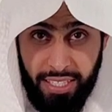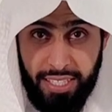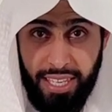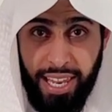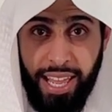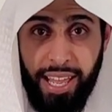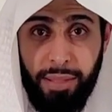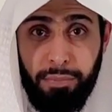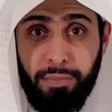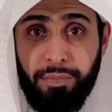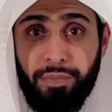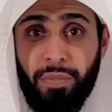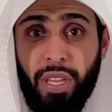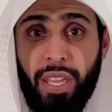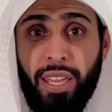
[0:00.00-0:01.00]

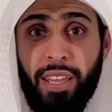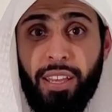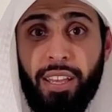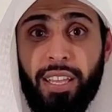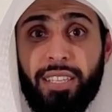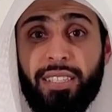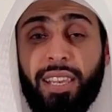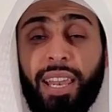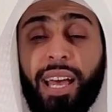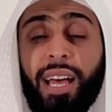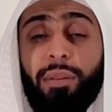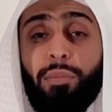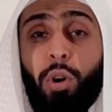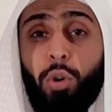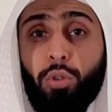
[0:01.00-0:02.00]

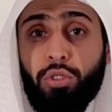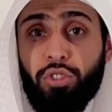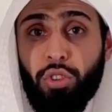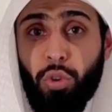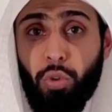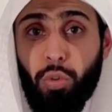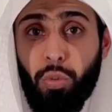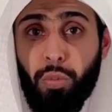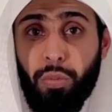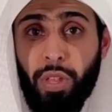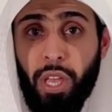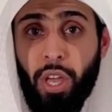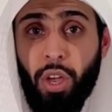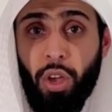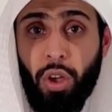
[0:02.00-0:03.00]
Islam also
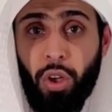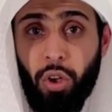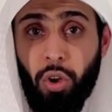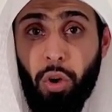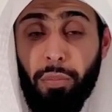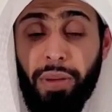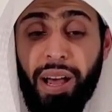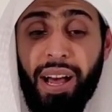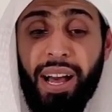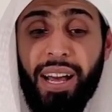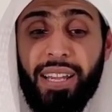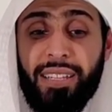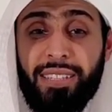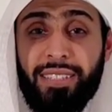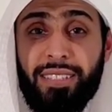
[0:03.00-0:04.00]

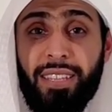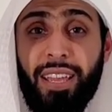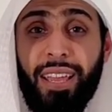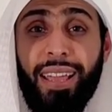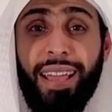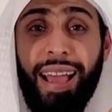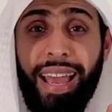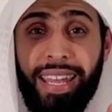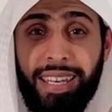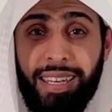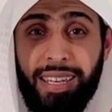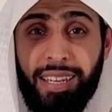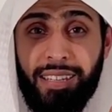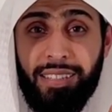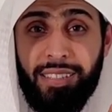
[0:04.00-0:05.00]
commands
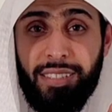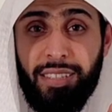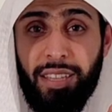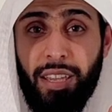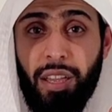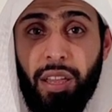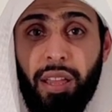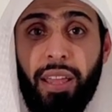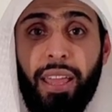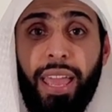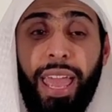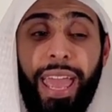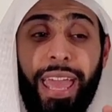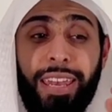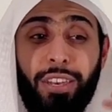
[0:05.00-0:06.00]
kindness
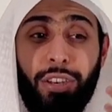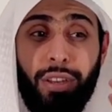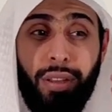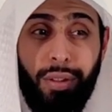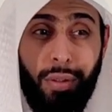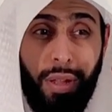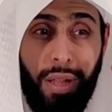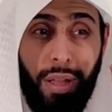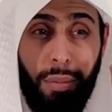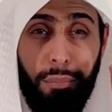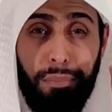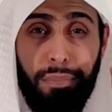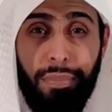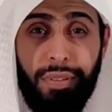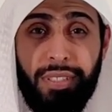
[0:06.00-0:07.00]
and
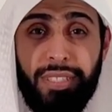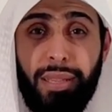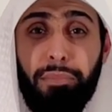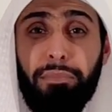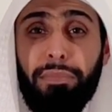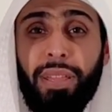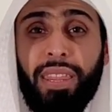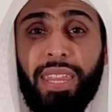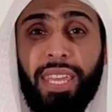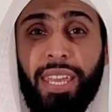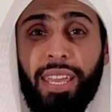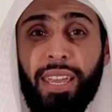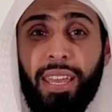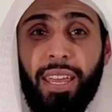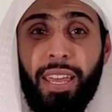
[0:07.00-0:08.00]

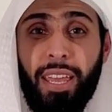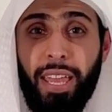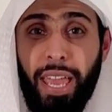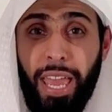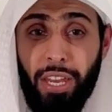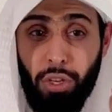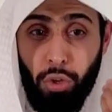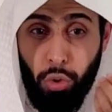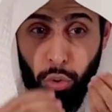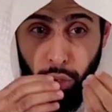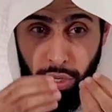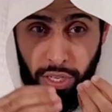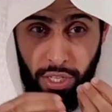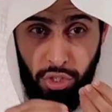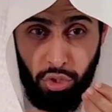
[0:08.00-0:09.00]
sympathy and
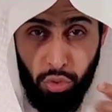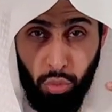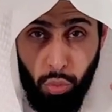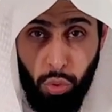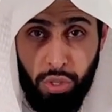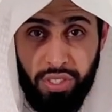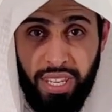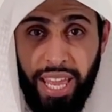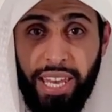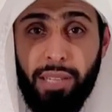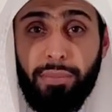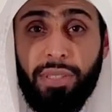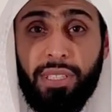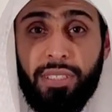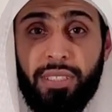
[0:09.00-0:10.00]
goodness towards
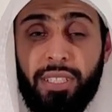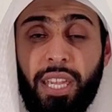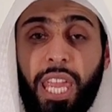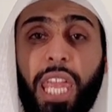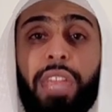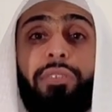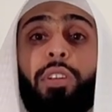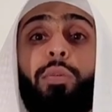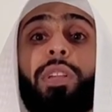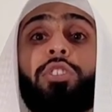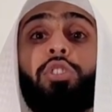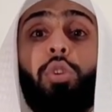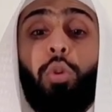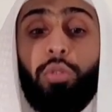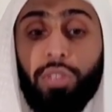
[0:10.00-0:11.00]
animals, even when
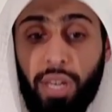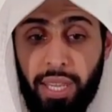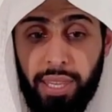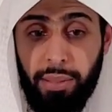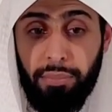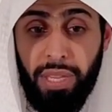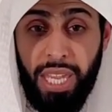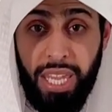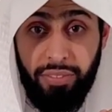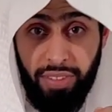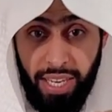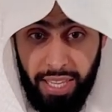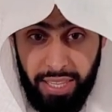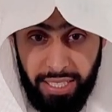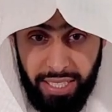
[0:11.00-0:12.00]
slaughtering them,
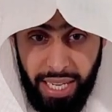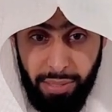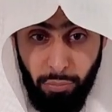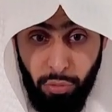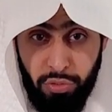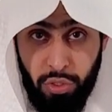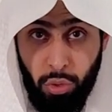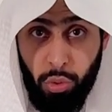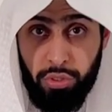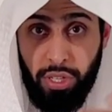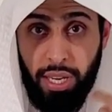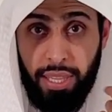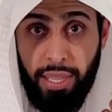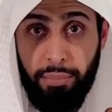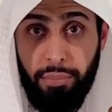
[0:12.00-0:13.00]
even at the time of
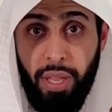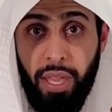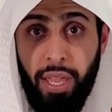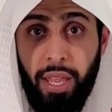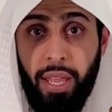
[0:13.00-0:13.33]
slaughtering them.